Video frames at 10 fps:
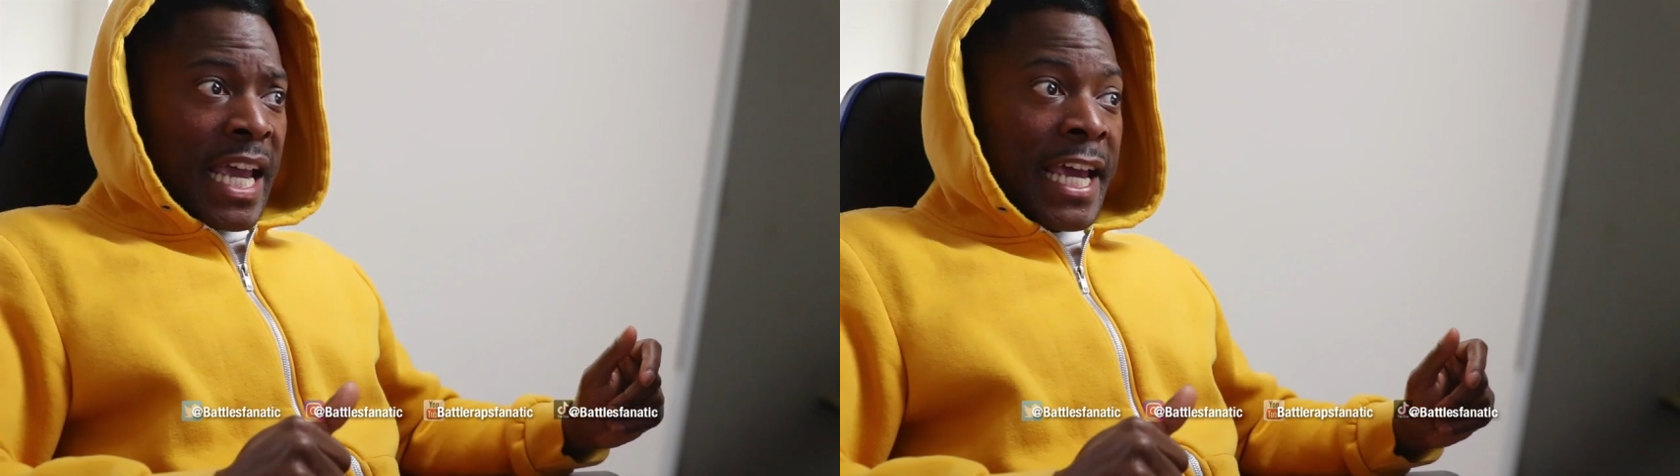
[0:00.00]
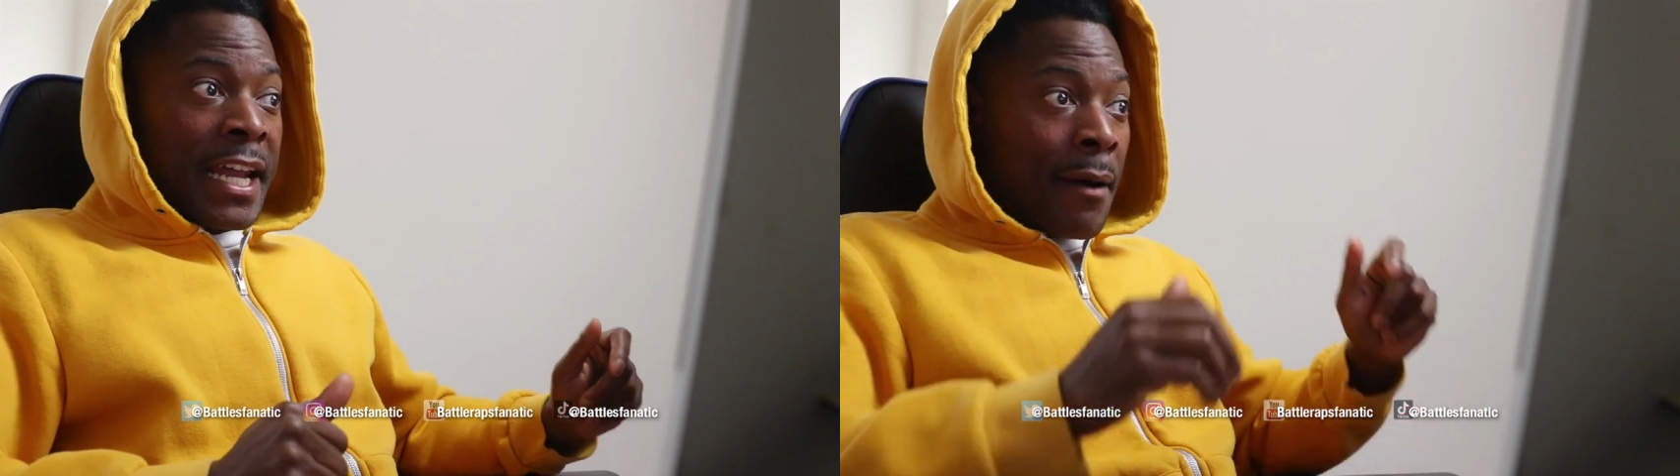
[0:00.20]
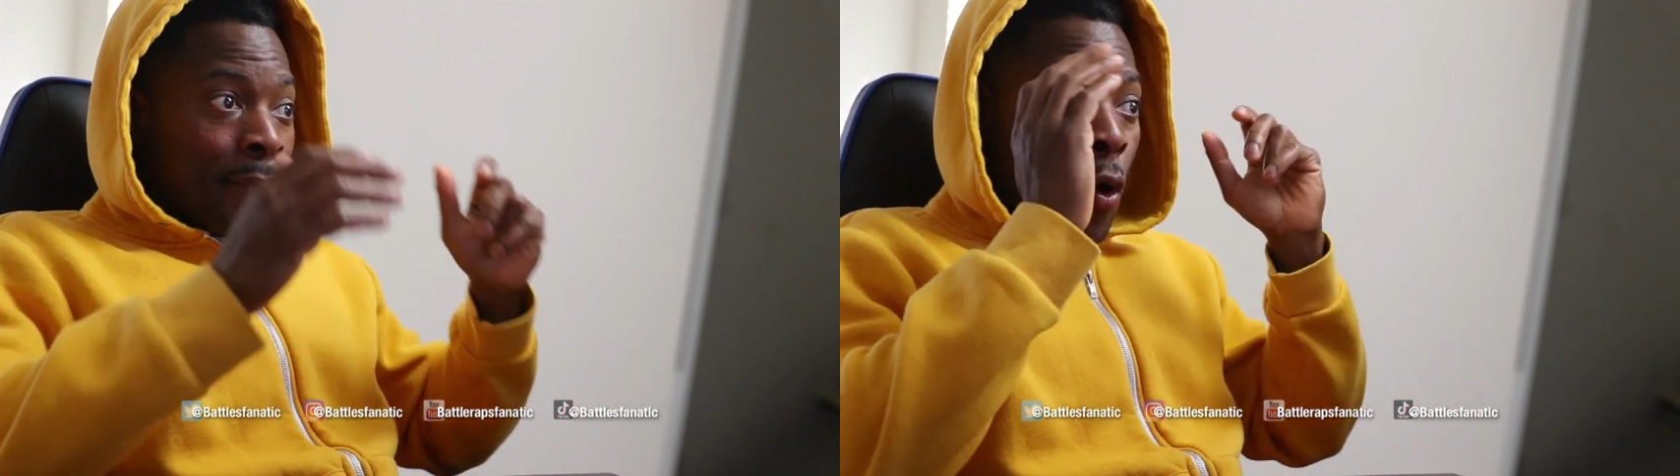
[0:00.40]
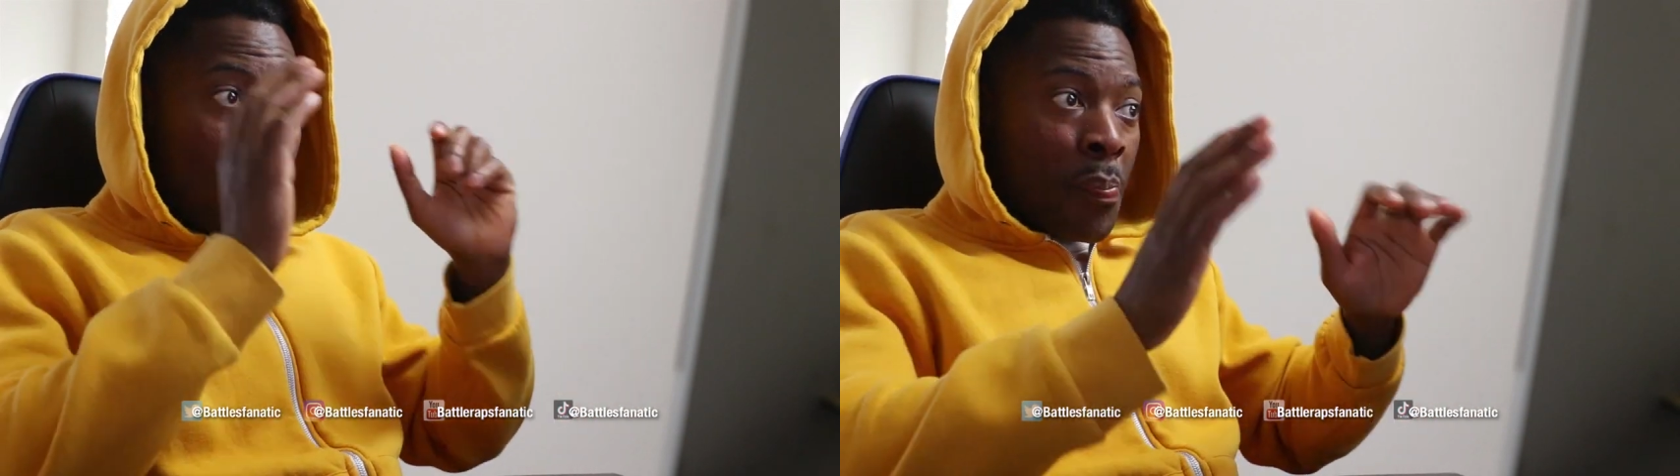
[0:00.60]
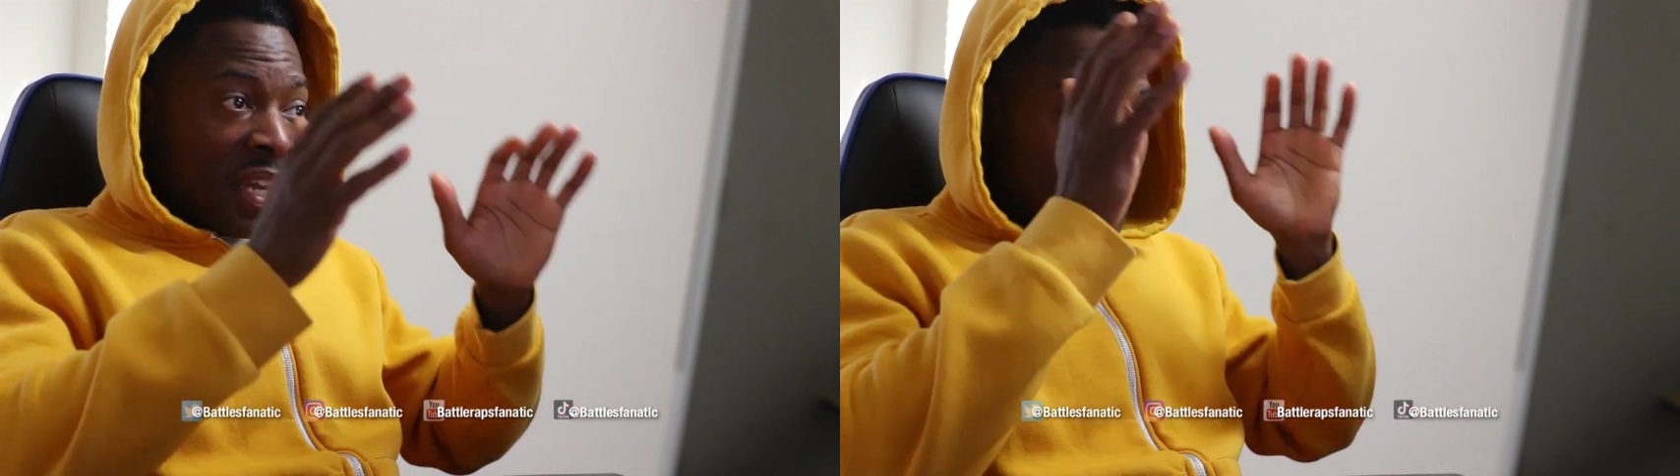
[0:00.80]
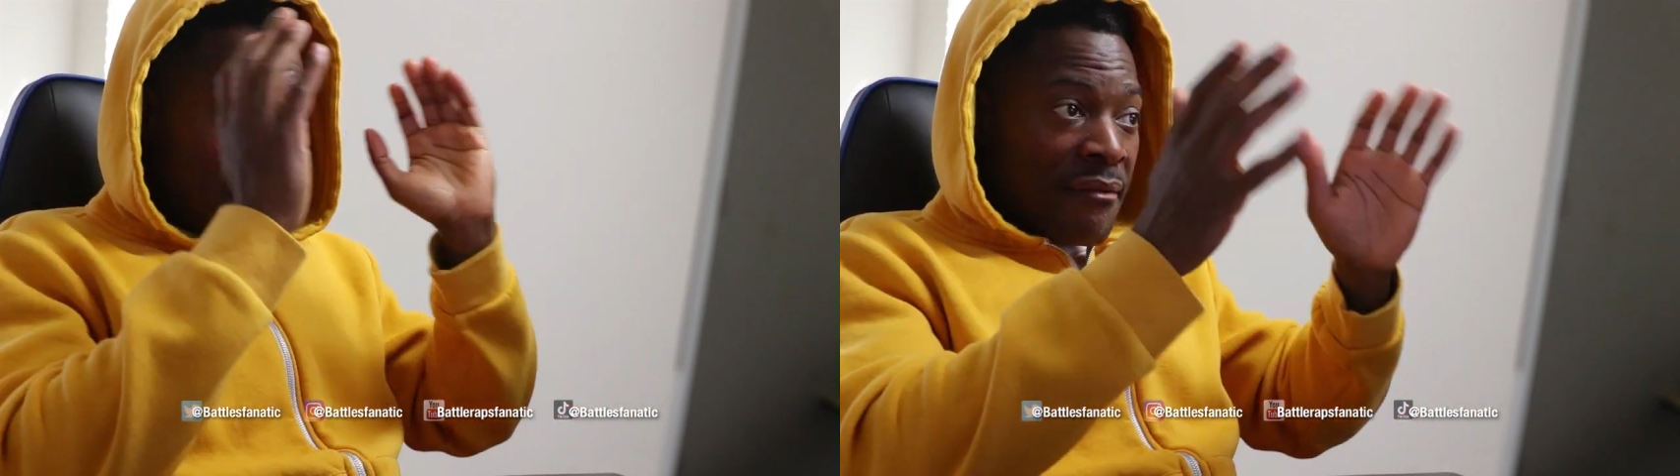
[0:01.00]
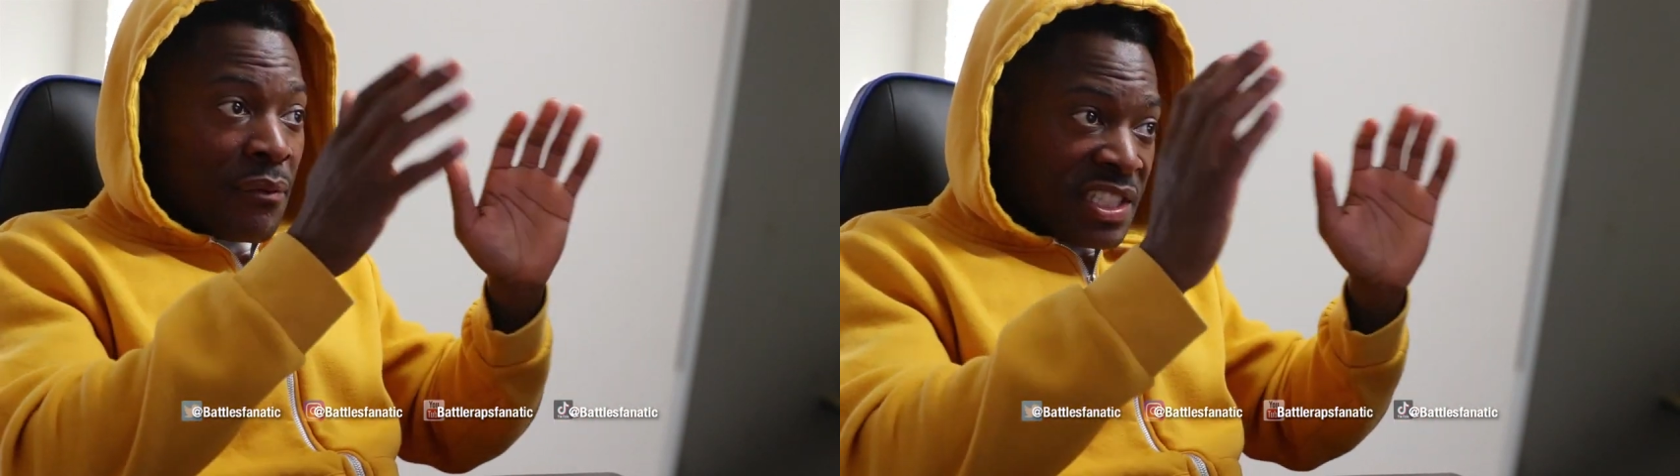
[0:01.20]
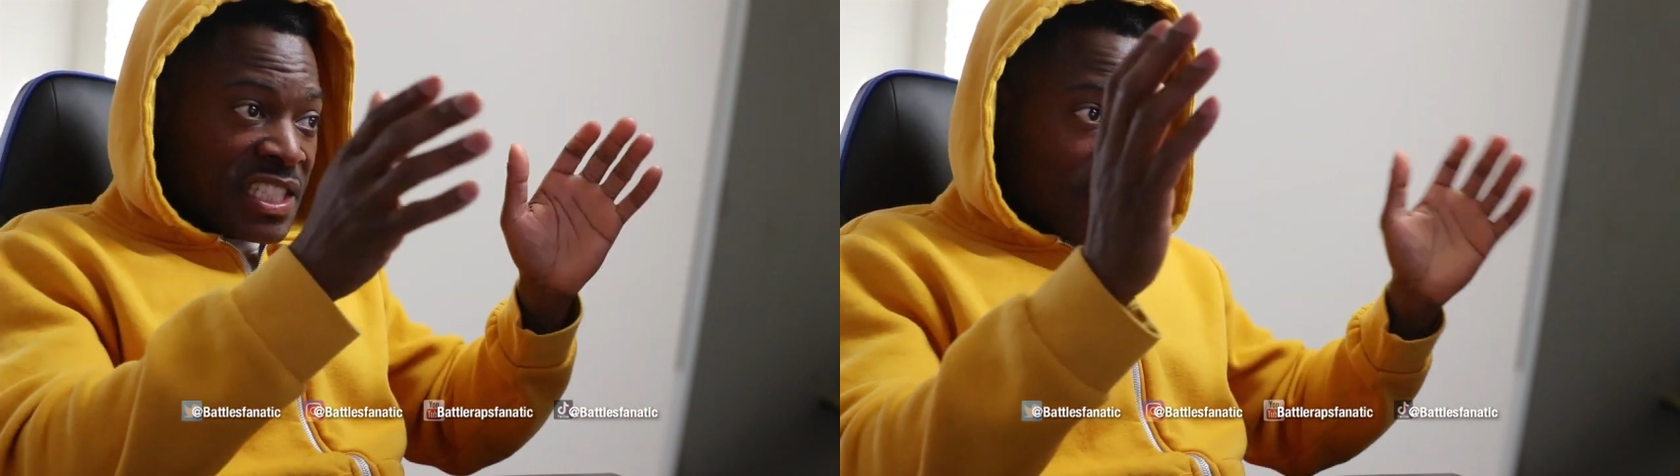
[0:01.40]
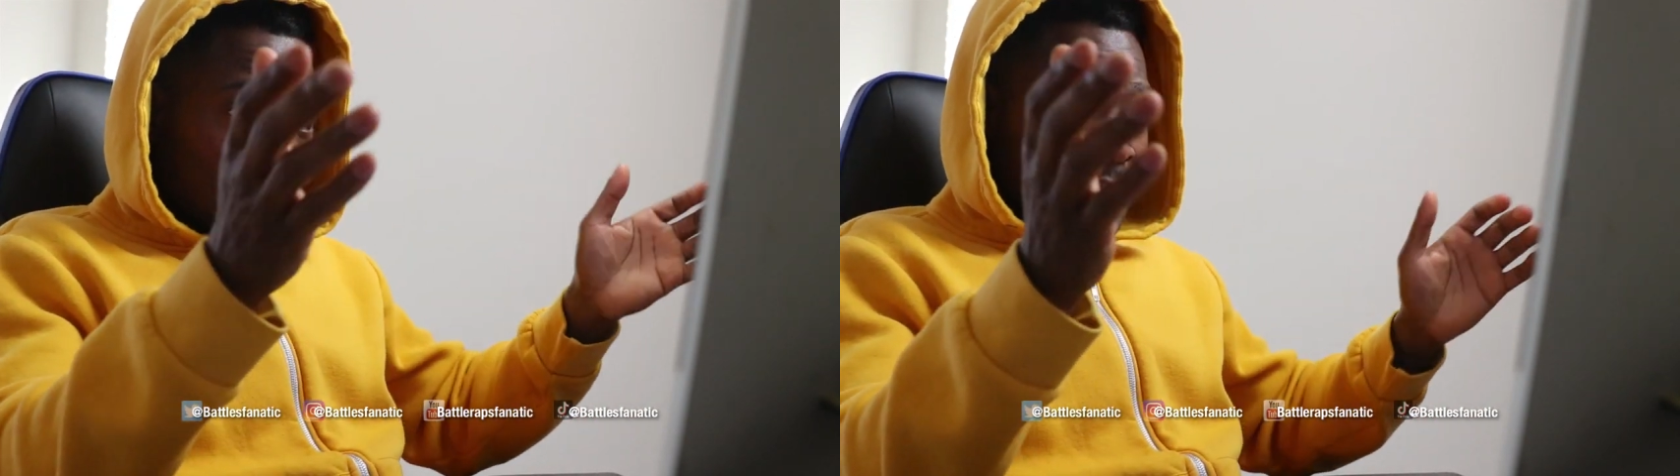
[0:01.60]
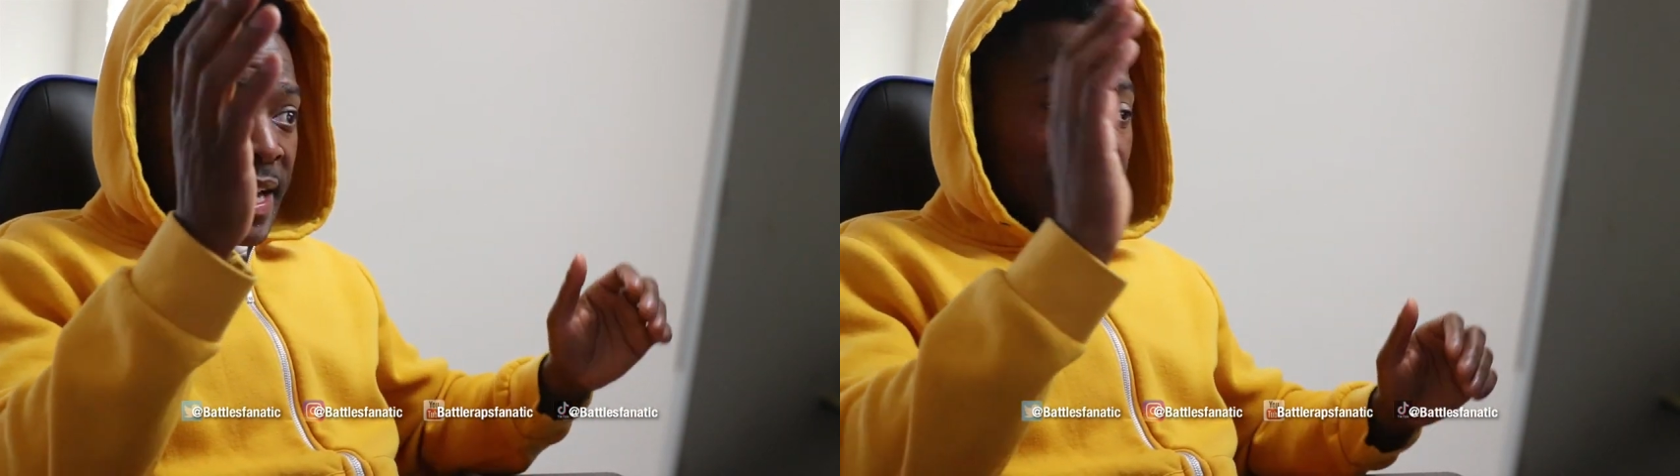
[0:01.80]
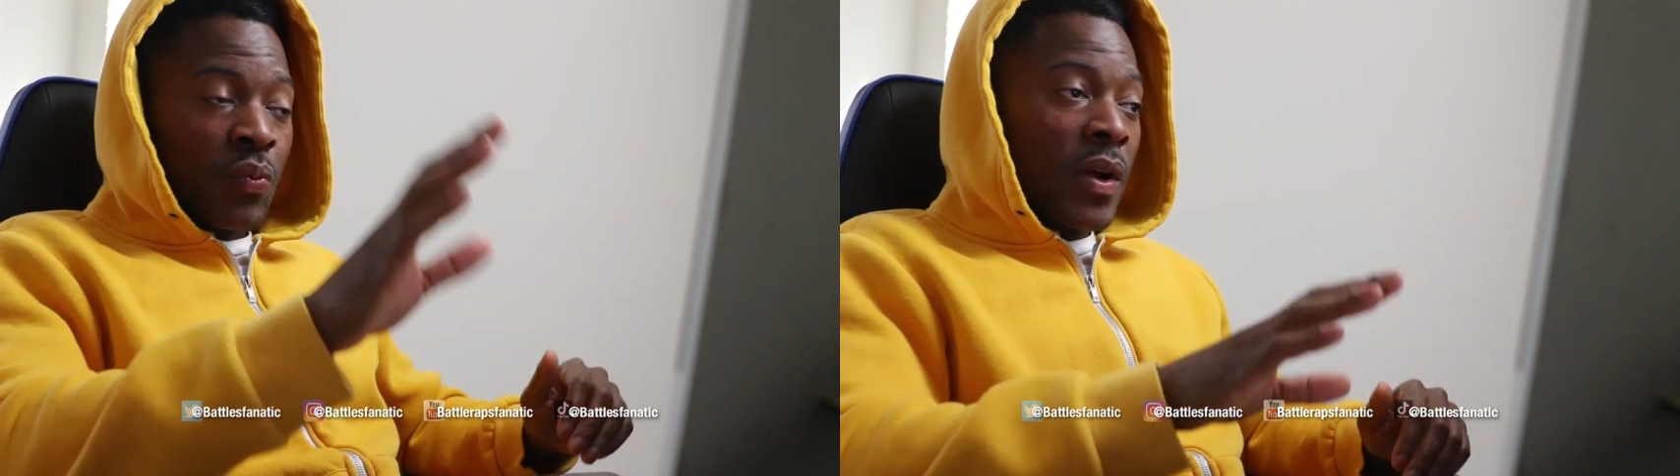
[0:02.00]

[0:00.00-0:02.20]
And I'm hoping every single last